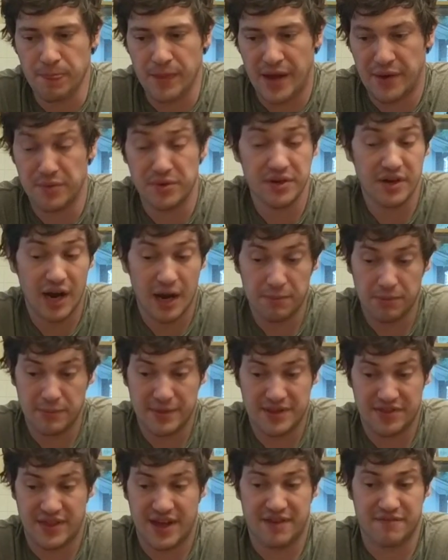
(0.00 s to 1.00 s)
It would
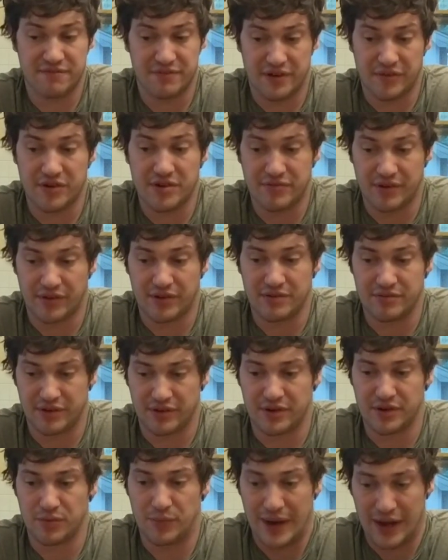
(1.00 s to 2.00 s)
complement that very, very,
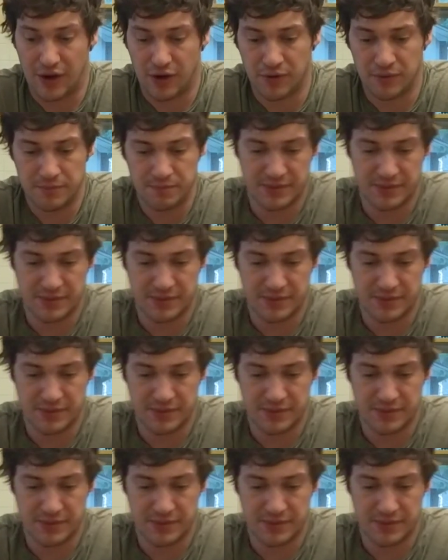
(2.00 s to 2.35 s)
very well